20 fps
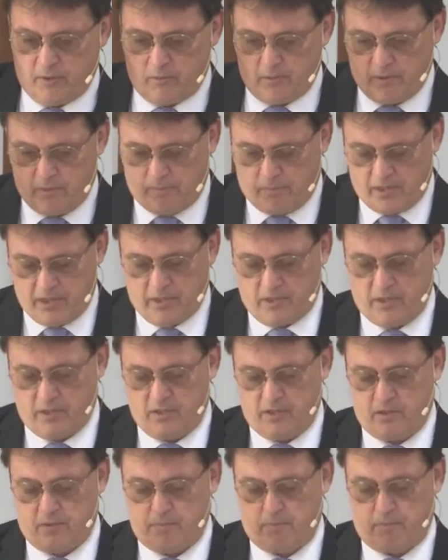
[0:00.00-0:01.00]

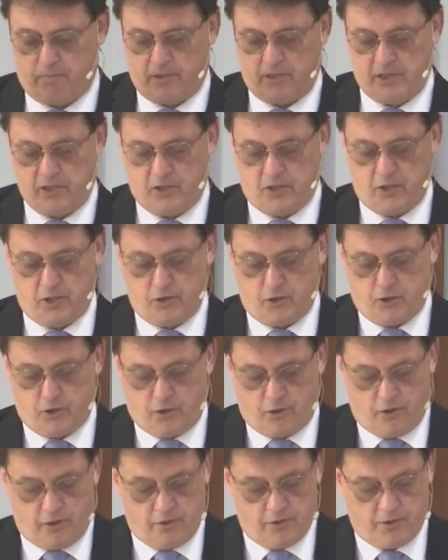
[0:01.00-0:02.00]
repentance preaching
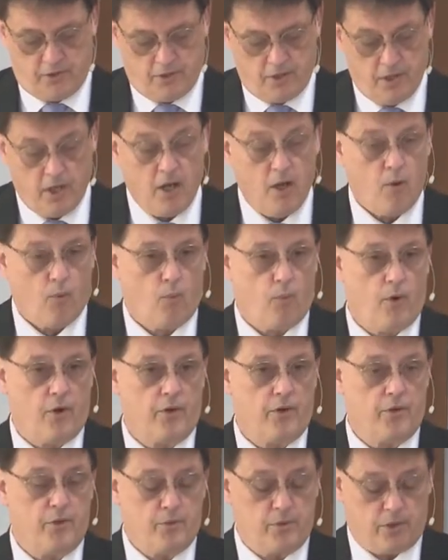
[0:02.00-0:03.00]
church where
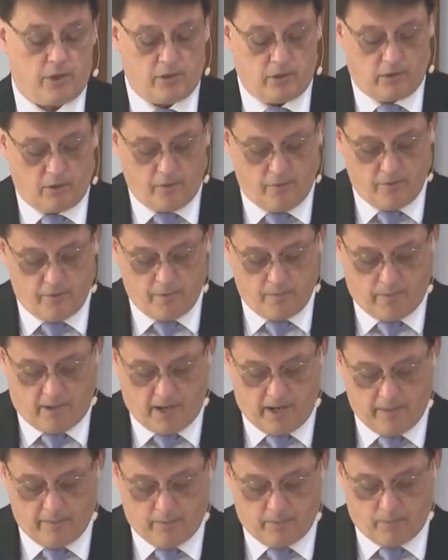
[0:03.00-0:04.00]
you can learn the
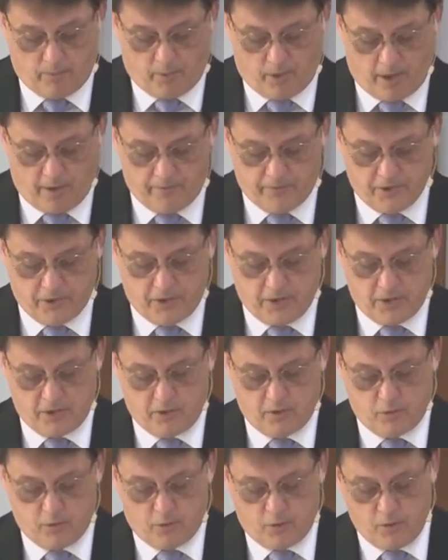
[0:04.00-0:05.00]
Bible prophecies
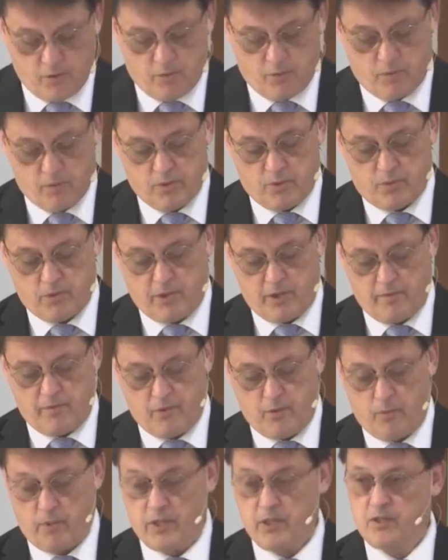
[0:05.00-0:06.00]
and truth, which will give
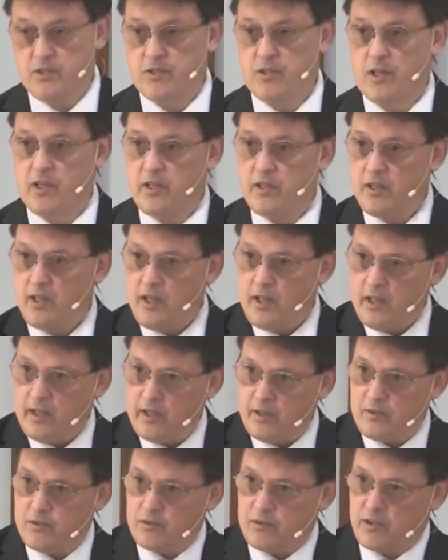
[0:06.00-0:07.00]
you insight
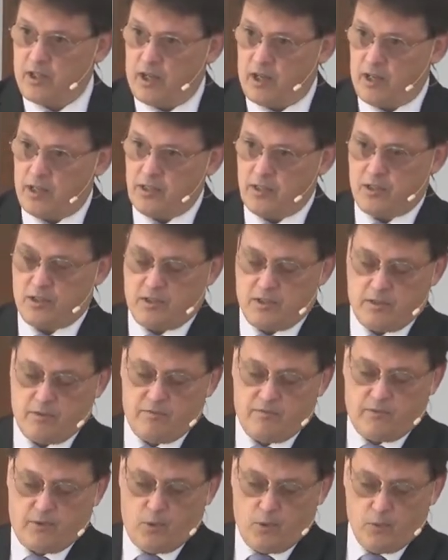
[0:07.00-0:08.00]
into God's
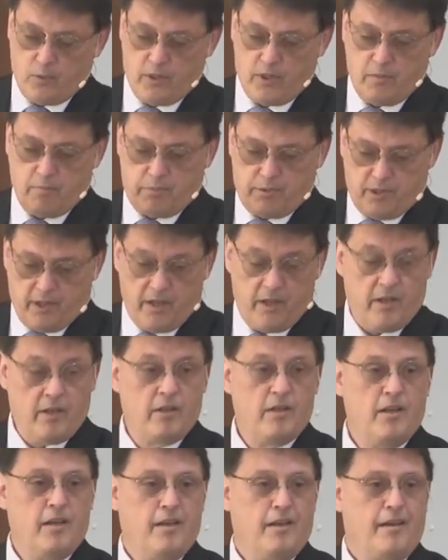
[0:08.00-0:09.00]
unfolding plan.
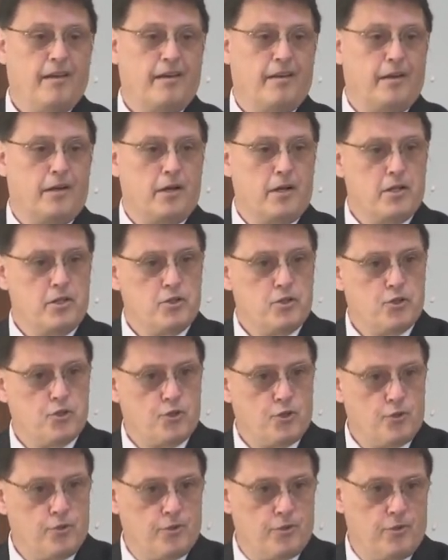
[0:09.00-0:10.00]
And I
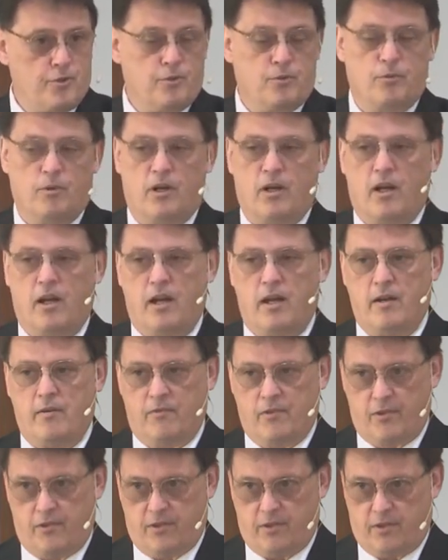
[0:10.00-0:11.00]
assure you,
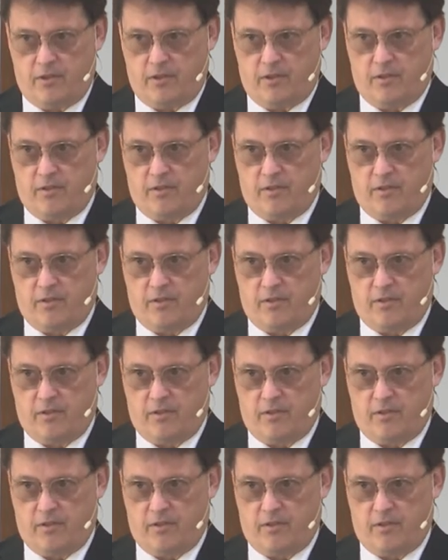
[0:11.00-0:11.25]
everything